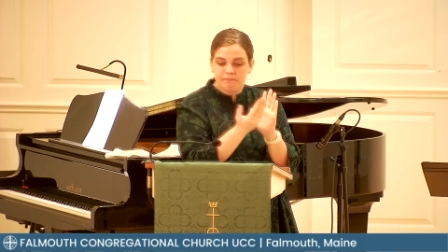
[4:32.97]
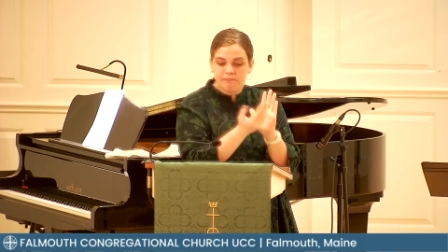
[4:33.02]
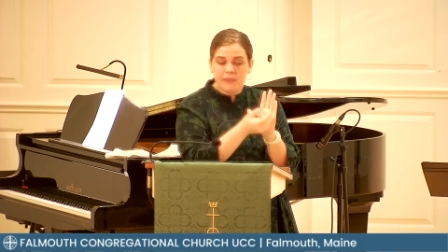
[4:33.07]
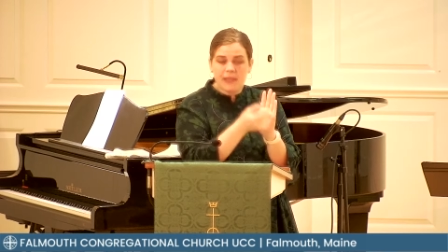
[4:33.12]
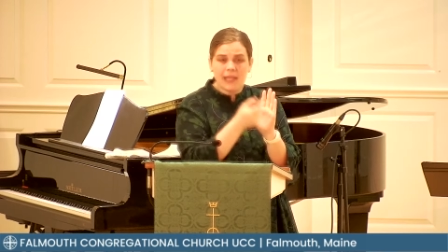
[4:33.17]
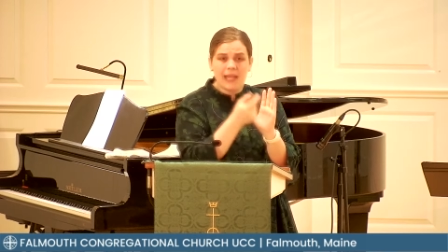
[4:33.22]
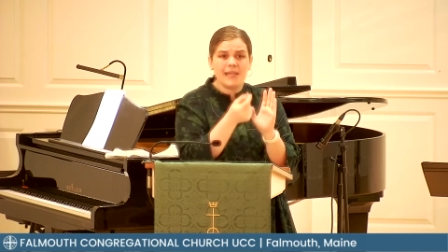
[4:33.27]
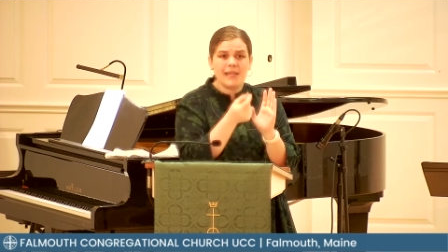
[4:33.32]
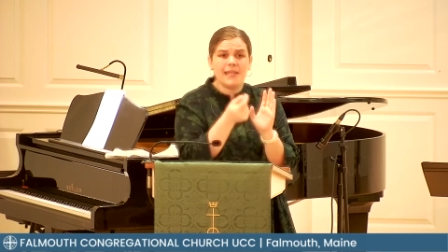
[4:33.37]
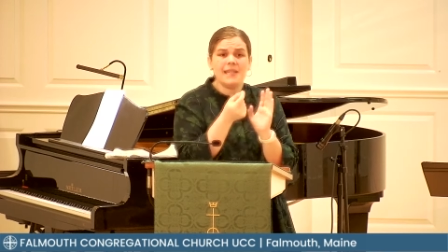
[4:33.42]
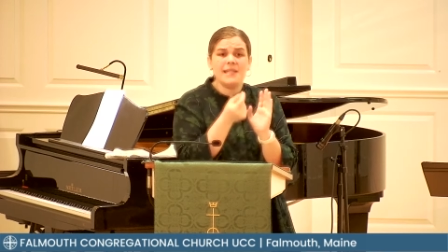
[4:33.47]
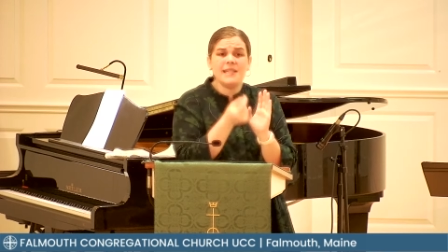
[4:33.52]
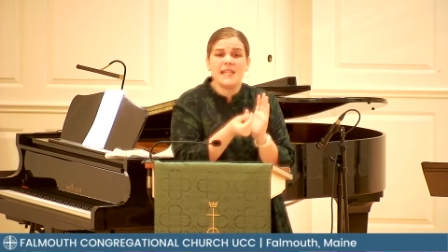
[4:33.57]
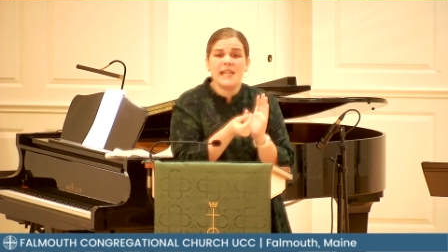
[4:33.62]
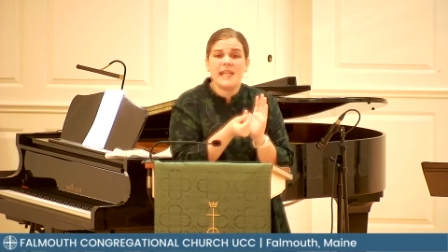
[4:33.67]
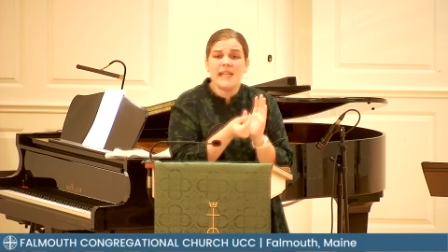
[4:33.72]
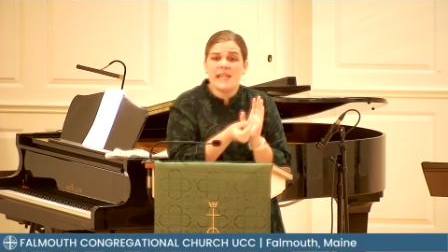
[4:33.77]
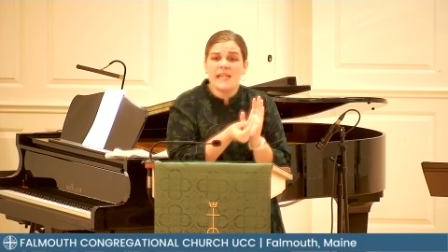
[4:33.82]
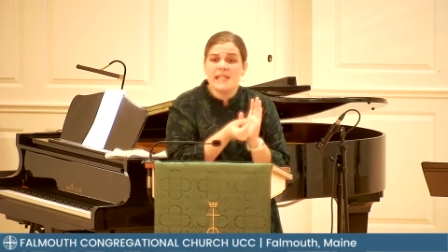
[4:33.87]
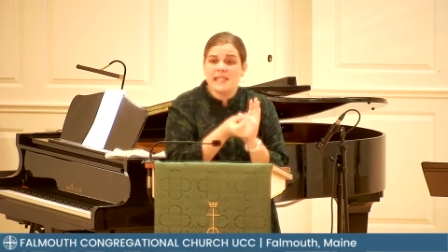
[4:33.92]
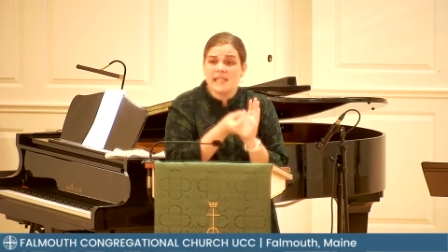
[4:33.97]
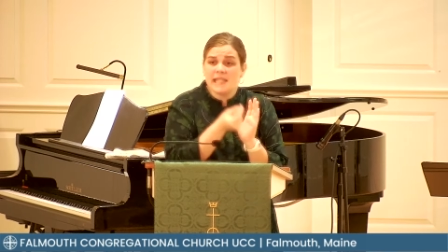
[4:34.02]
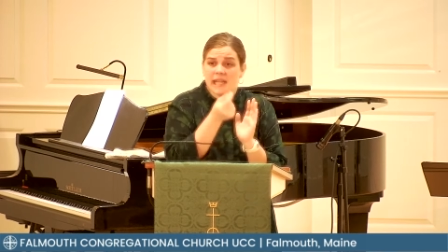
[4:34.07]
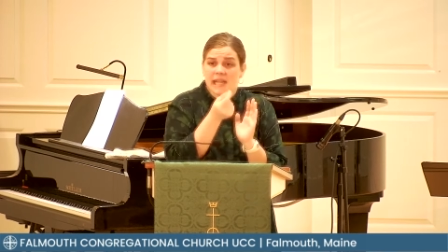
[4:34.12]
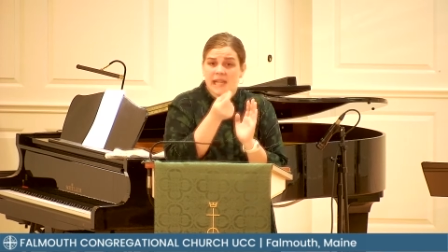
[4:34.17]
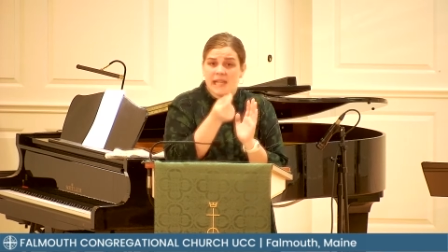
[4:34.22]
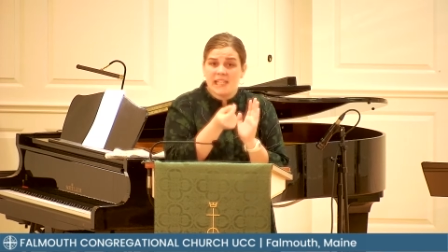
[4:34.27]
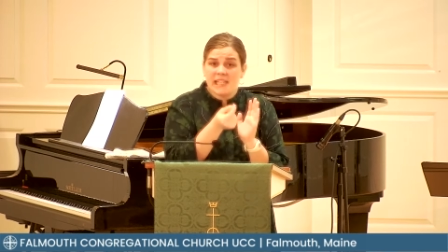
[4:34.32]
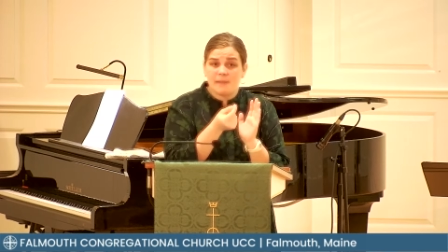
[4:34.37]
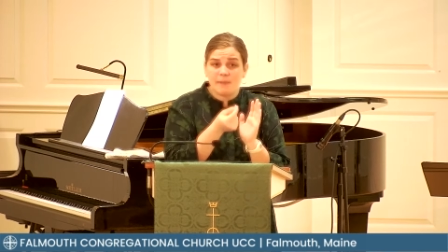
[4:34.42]
and contains
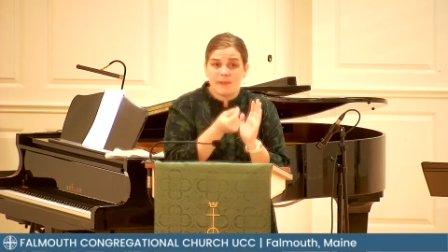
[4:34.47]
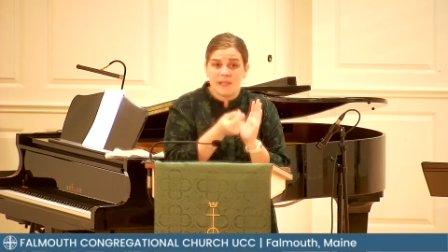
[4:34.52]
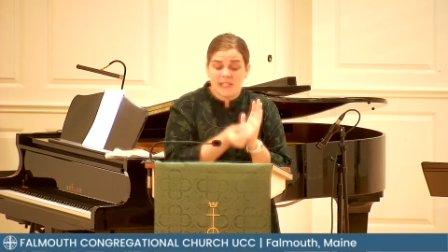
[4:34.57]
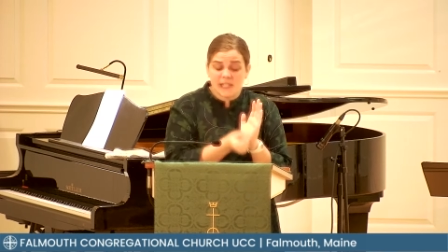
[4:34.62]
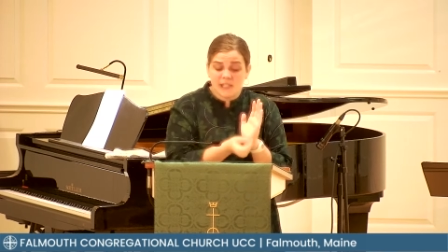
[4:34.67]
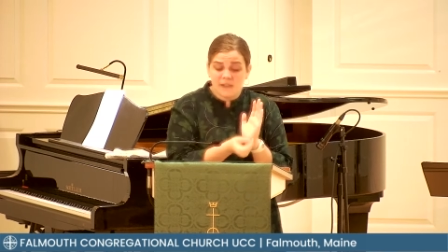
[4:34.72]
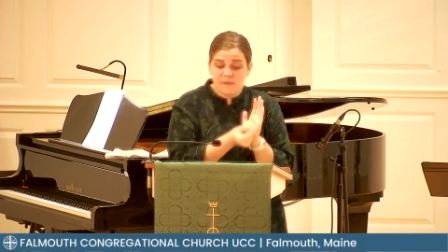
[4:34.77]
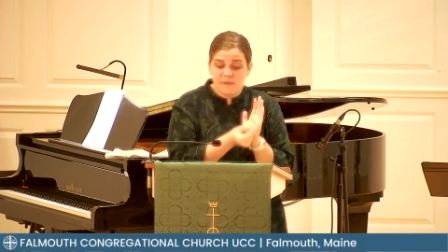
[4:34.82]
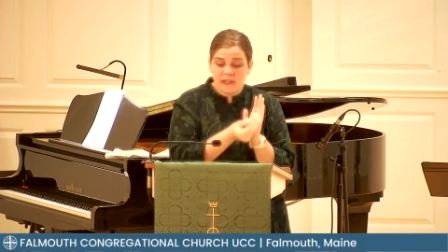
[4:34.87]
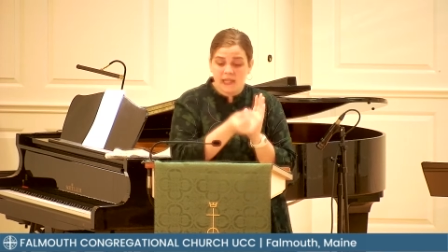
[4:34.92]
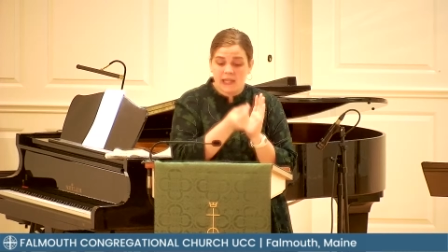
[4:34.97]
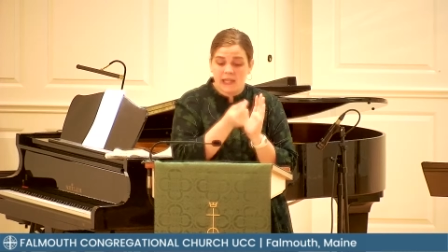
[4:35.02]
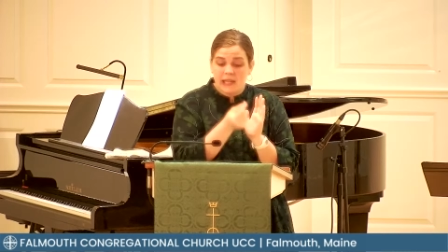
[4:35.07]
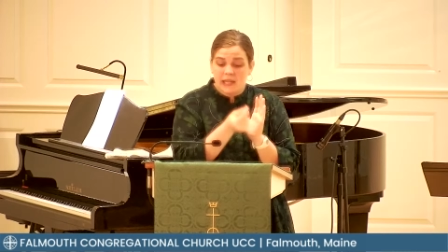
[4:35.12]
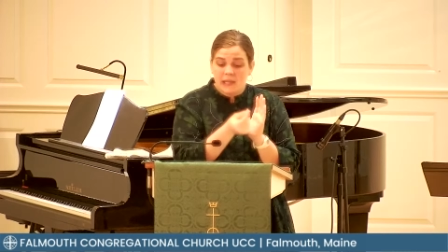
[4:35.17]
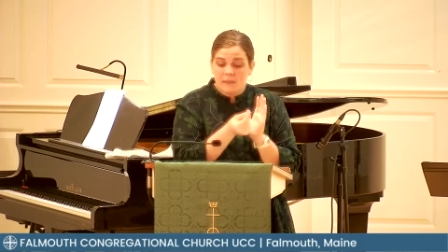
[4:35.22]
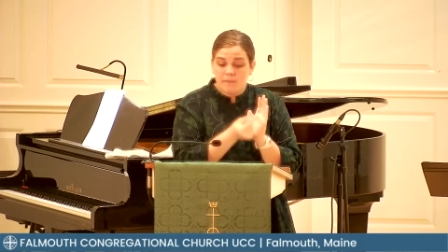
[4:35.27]
specific